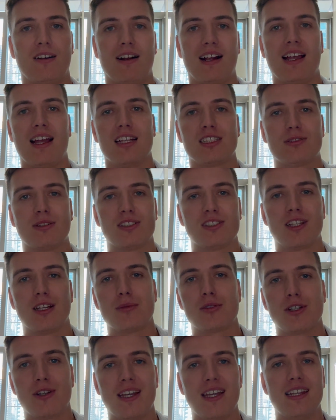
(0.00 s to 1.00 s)
All right guys, what's up?
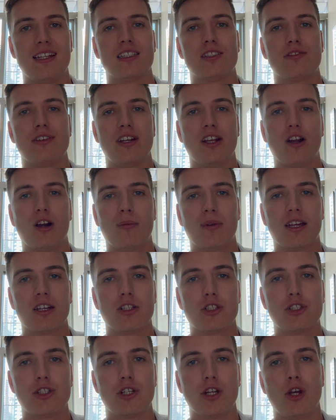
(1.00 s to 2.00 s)
So in this video, I'm
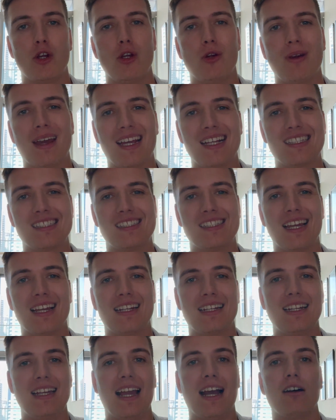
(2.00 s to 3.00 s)
gonna show you
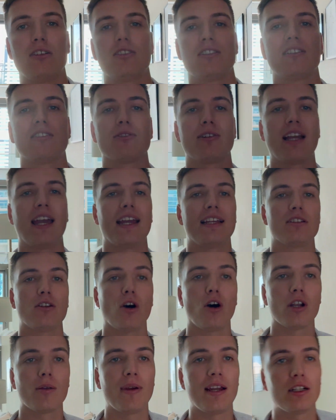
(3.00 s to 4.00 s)
exactly how to create
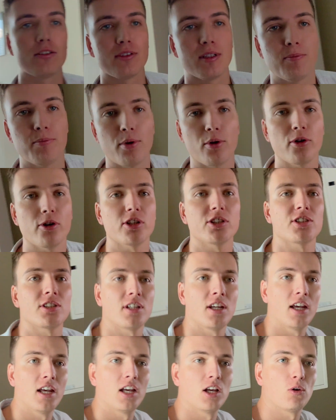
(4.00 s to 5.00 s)
automated
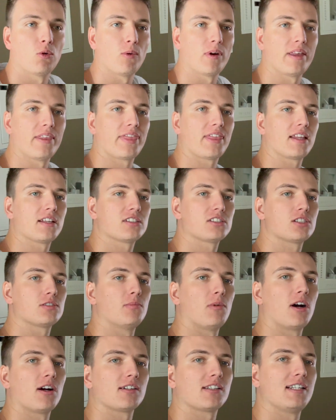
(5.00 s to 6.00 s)
reports with
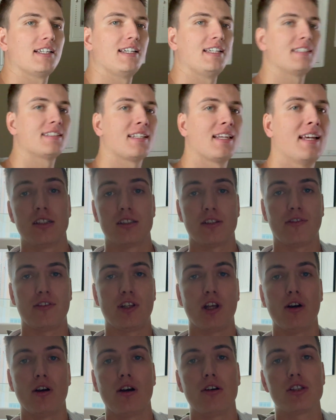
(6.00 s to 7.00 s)
SmartLead. if you
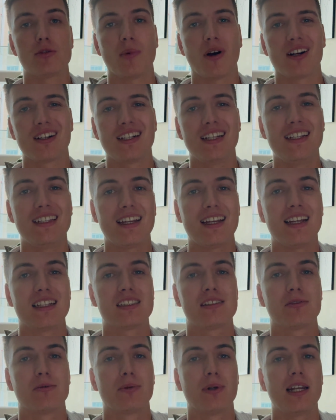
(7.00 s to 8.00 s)
don't know SmartLead,
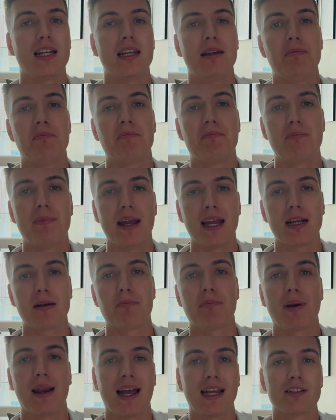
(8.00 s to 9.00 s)
it's really
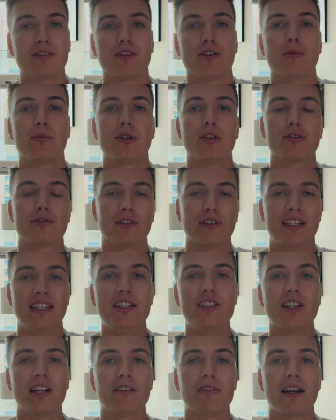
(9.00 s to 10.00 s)
big platform used for
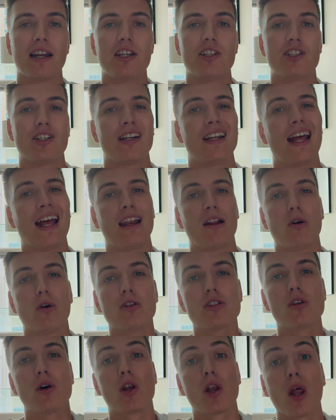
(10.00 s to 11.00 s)
lead generation and
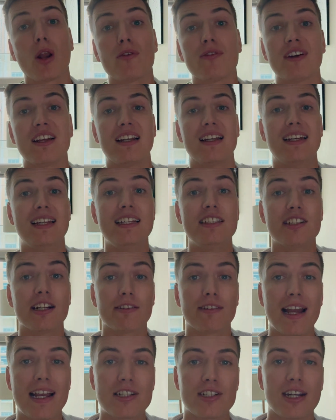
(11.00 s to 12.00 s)
also a lot of lead
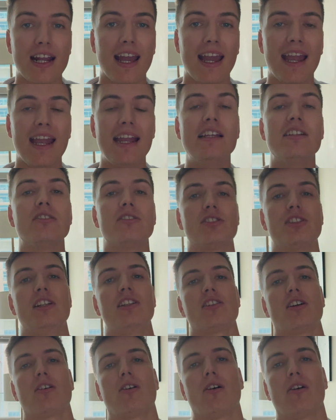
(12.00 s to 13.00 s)
generation
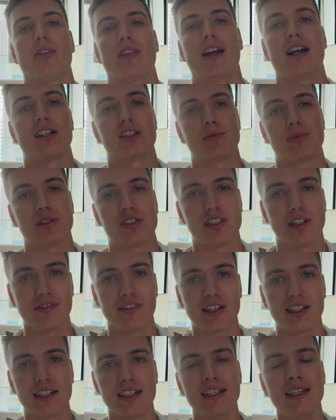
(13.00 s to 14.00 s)
agencies are on there
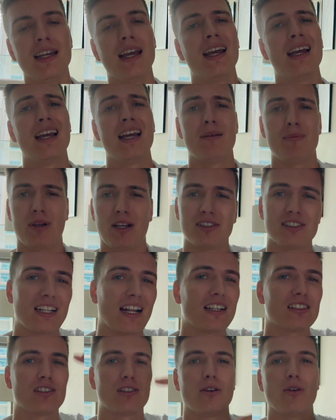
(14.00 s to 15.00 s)
specifically because it
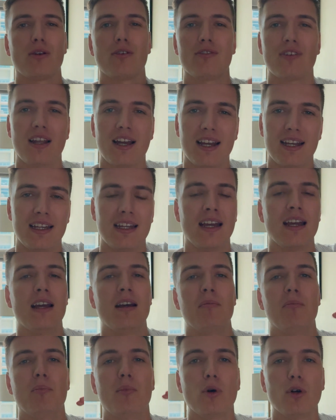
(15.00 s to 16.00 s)
has a lot of like
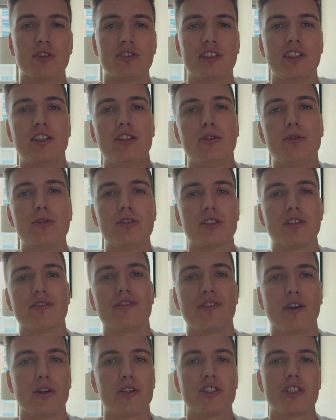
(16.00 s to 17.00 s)
multi-user
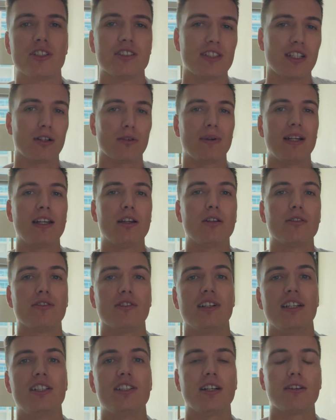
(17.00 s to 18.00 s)
functions that are really good for
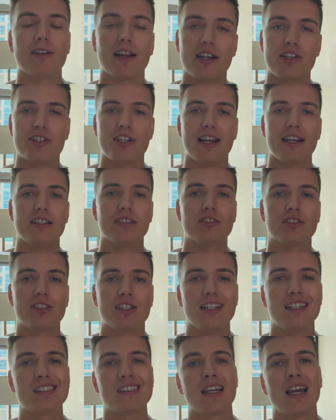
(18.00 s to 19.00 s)
lead generation
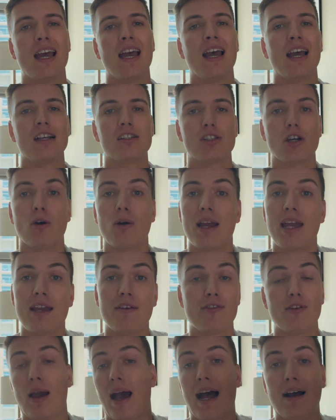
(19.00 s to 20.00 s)
agencies. So
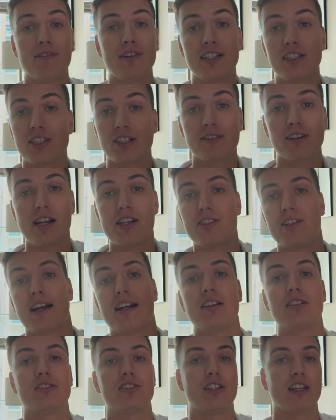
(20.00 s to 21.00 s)
if you have a lead generation
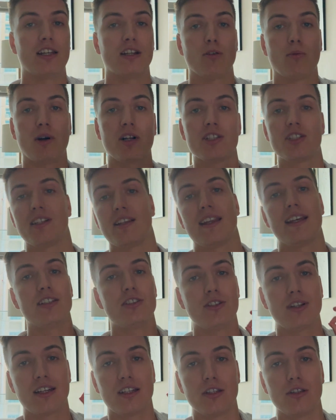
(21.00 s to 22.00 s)
agency and you're watching
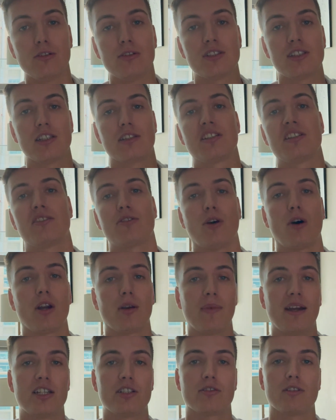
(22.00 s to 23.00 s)
this, you can use this to
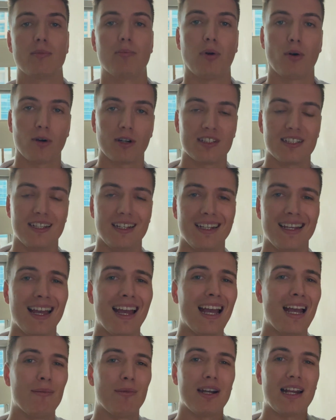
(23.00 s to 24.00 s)
automate your reporting.
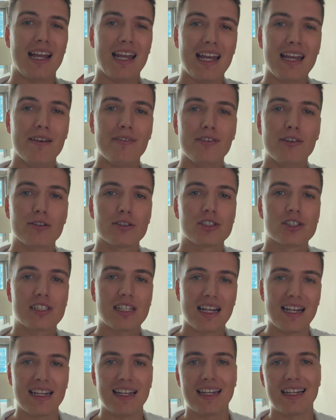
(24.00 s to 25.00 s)
But if you're
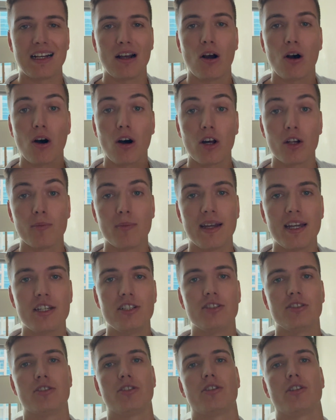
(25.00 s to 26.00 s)
selling
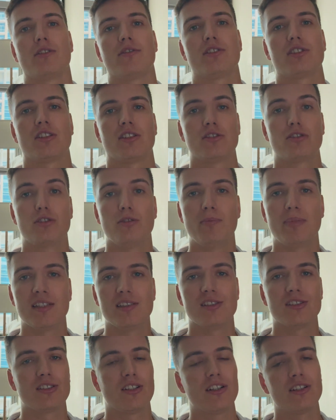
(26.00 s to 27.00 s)
automation services to
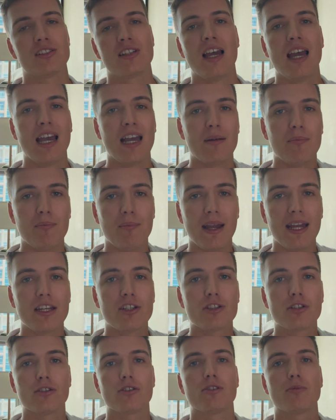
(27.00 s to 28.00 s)
businesses, make
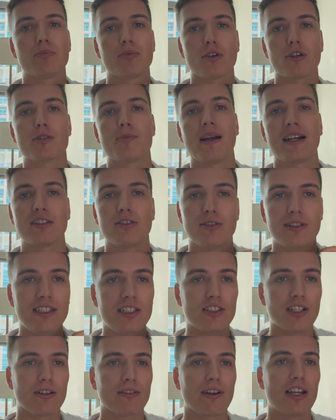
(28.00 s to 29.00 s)
sure to prospect to lead
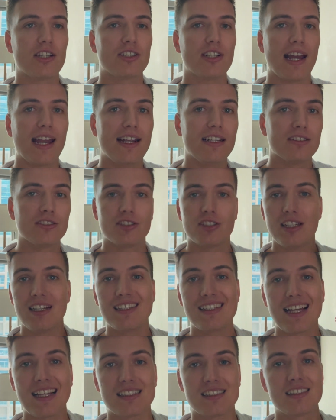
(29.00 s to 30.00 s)
generation
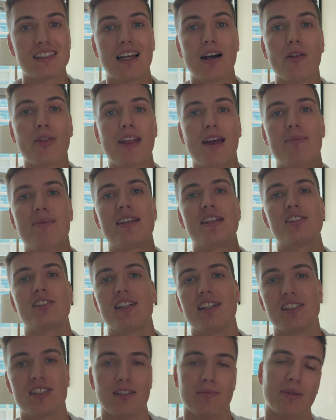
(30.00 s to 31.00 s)
agencies and sell them this
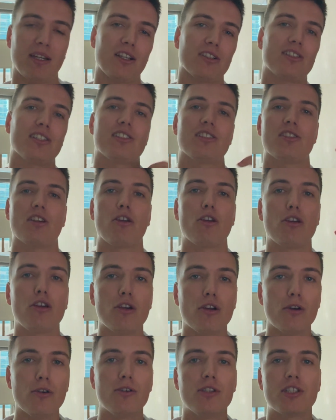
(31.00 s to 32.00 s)
system because this is a
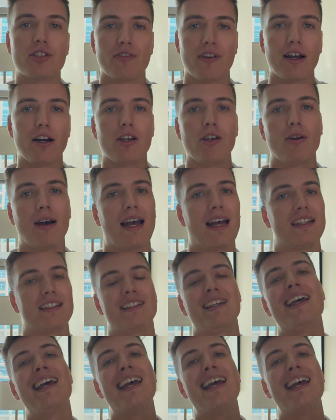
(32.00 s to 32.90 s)
huge value add.